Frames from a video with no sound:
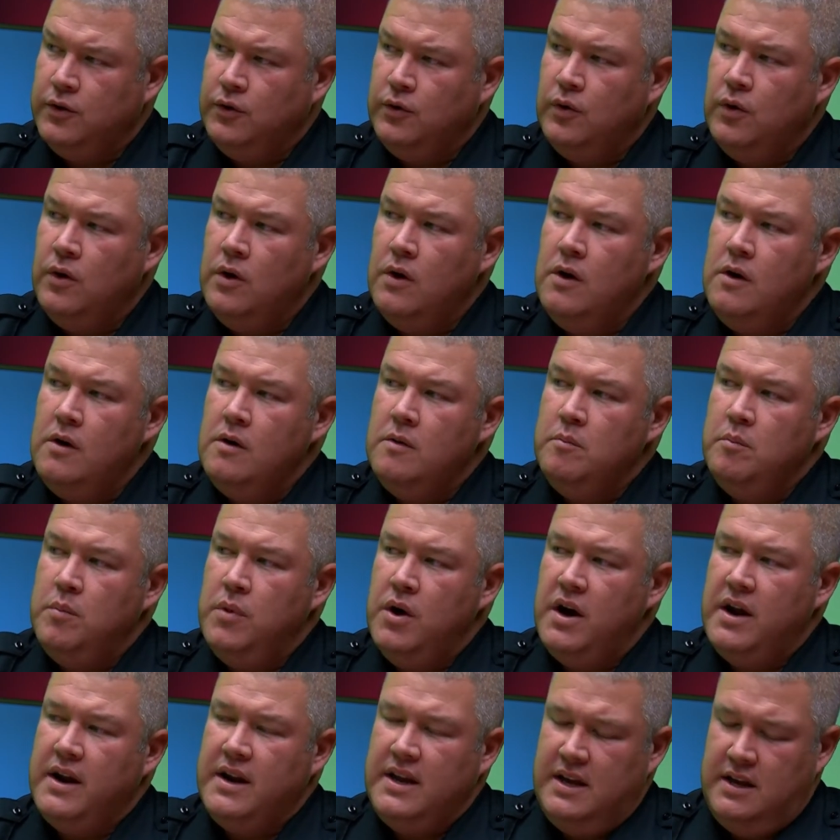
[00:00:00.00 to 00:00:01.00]
do.
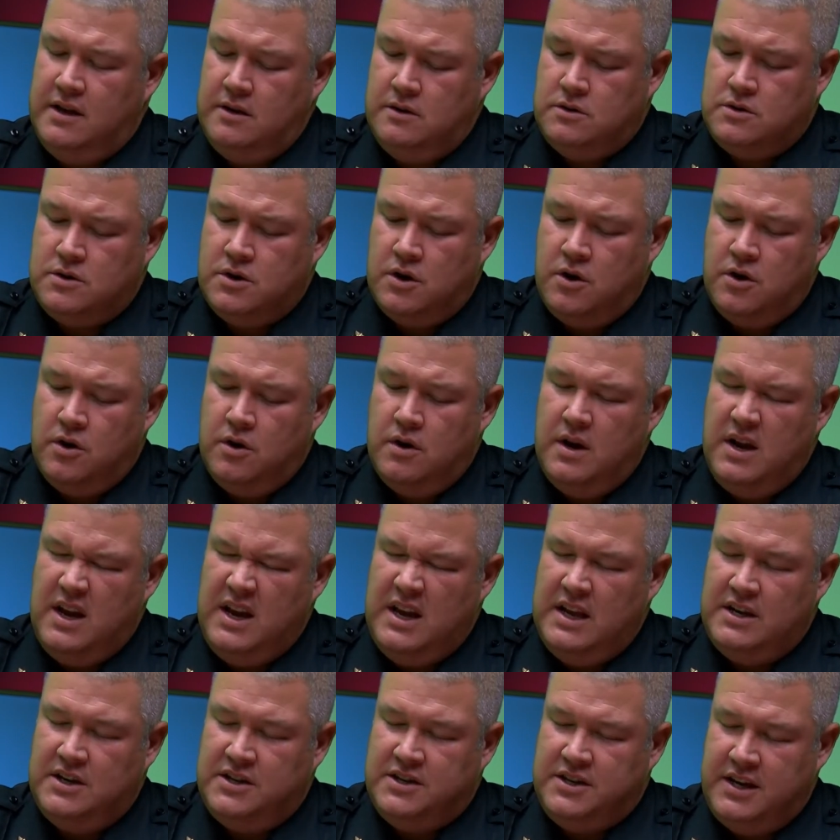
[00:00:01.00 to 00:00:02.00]
But
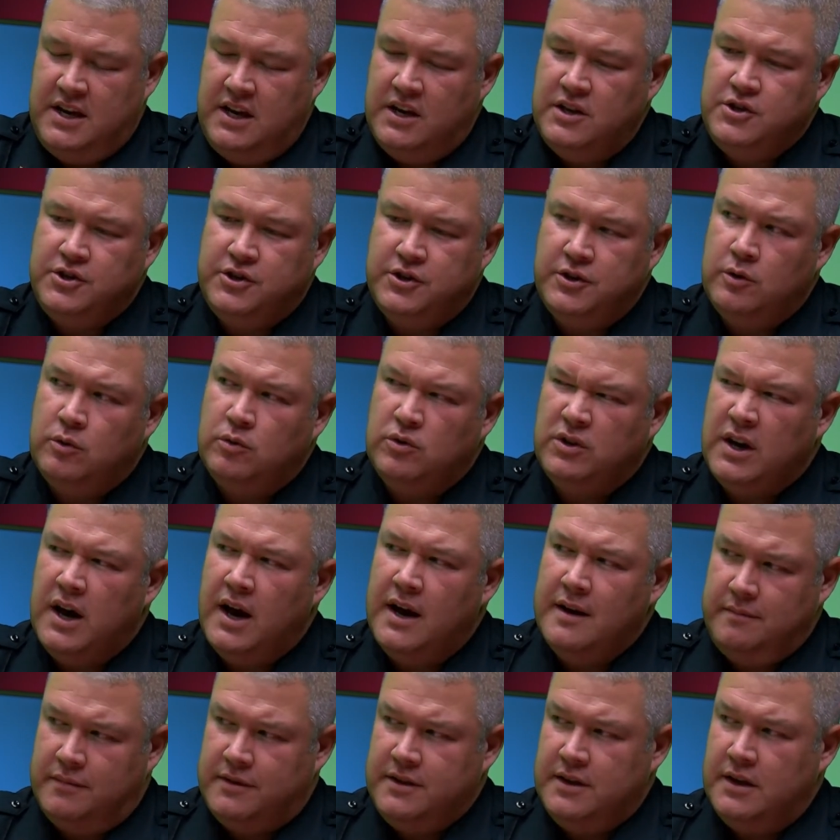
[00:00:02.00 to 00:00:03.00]
intentional
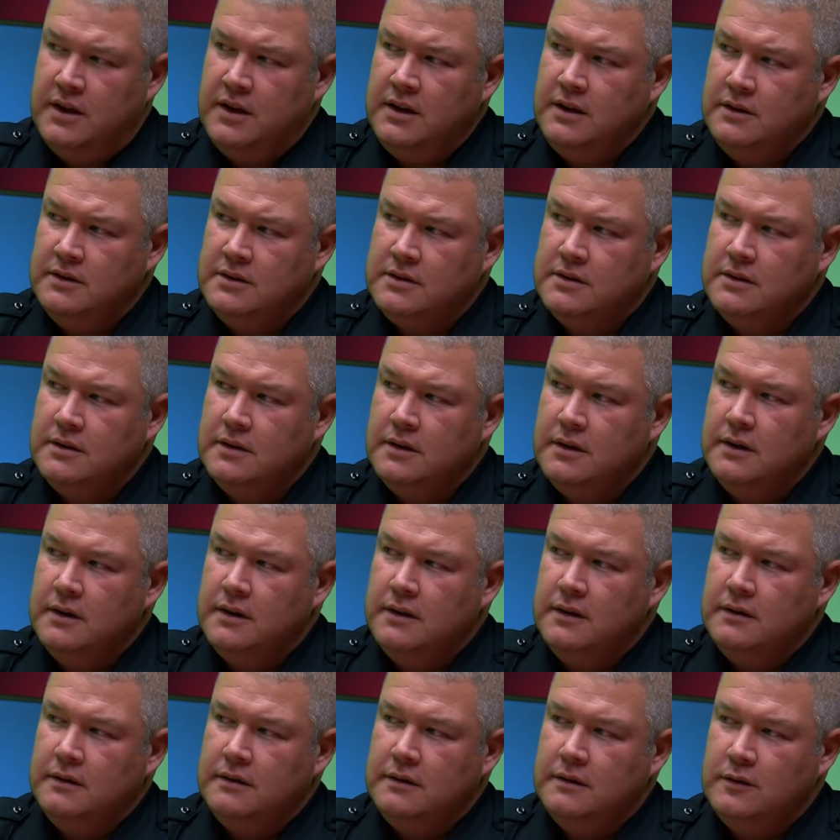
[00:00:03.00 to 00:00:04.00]
type things
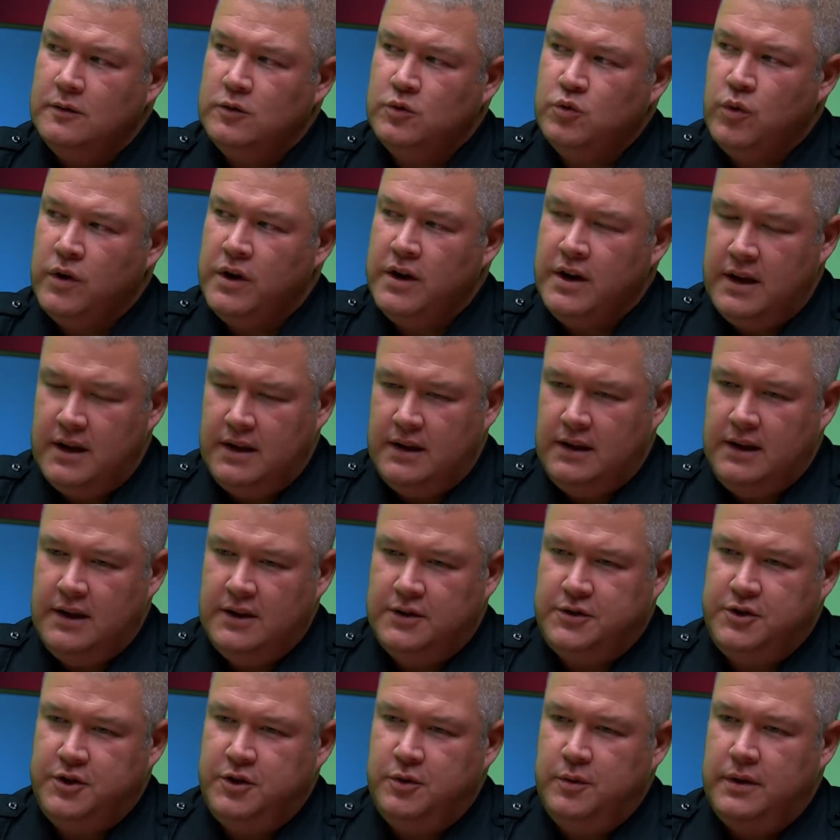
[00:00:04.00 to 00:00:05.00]
is where it
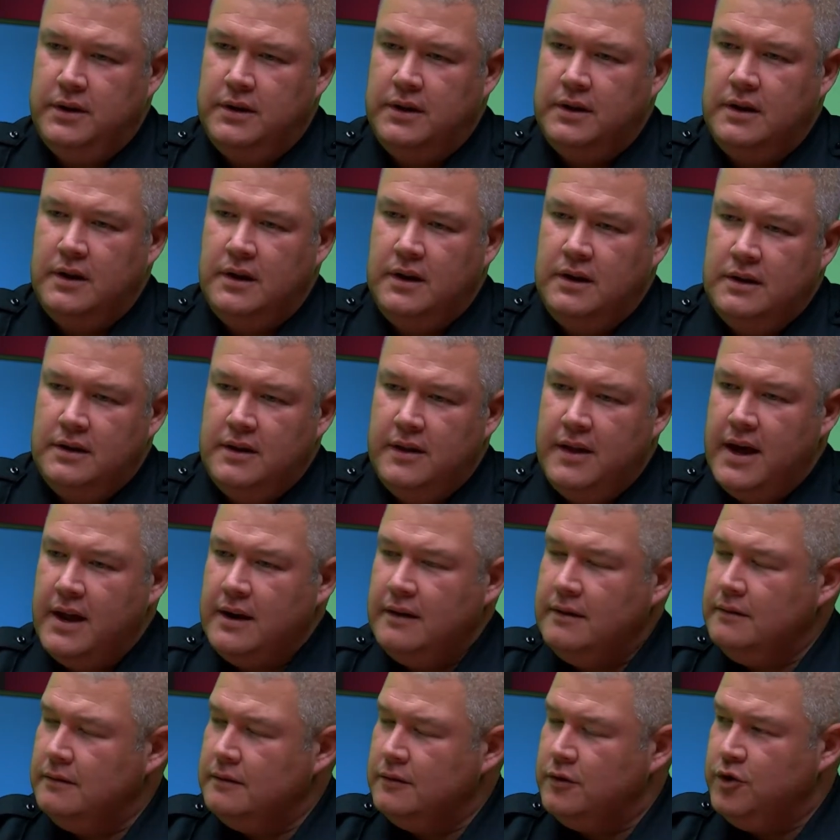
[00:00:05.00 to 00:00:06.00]
gets you into that
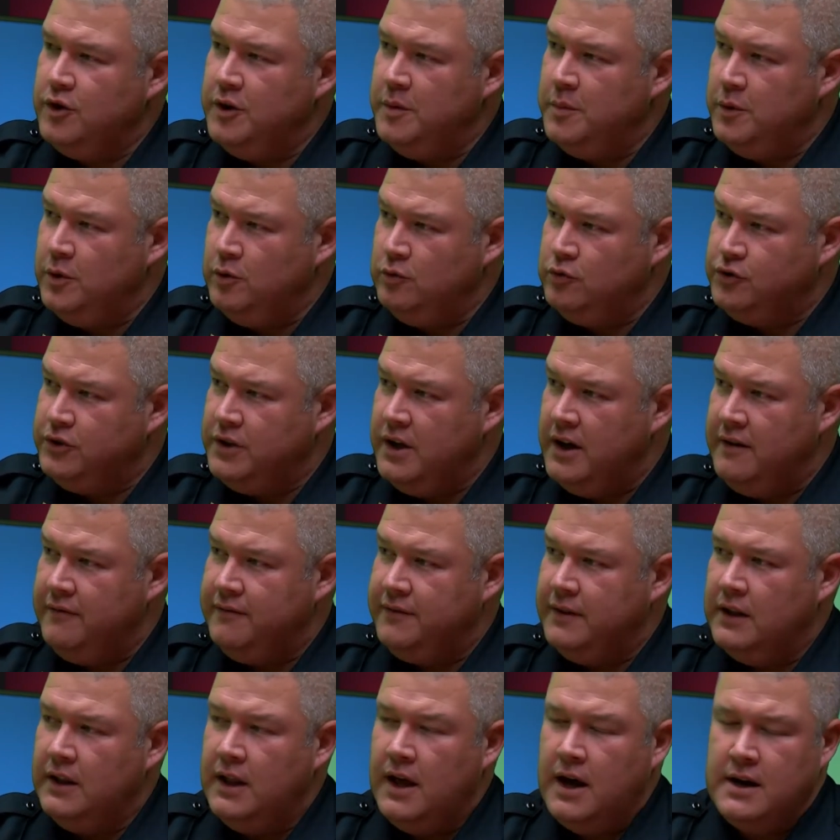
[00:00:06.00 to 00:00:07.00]
criminal
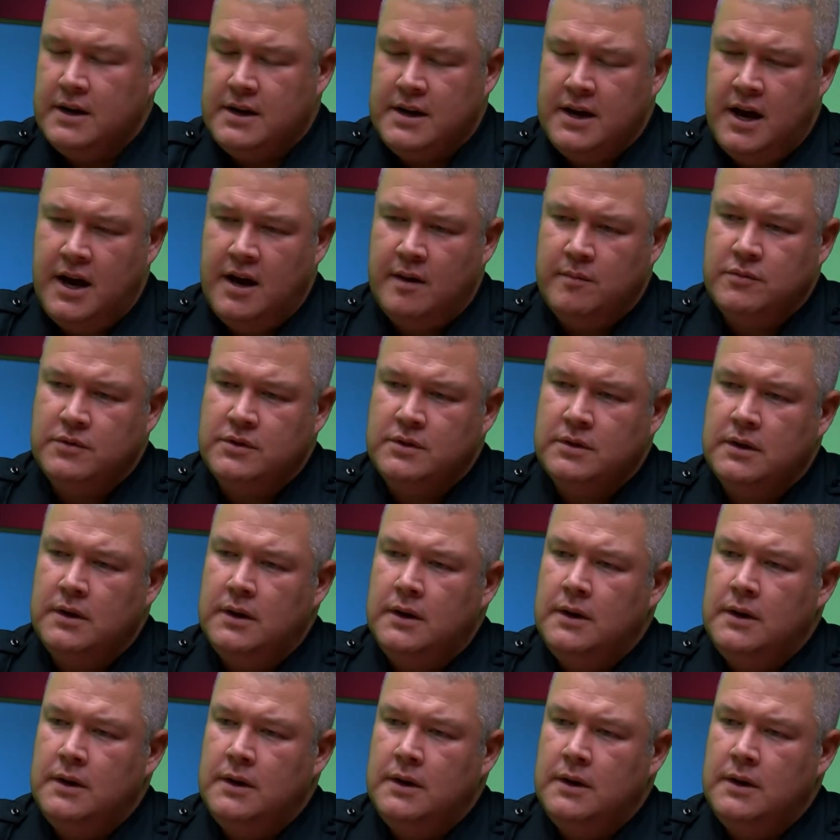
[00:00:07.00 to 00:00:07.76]
stuff. A lot of times,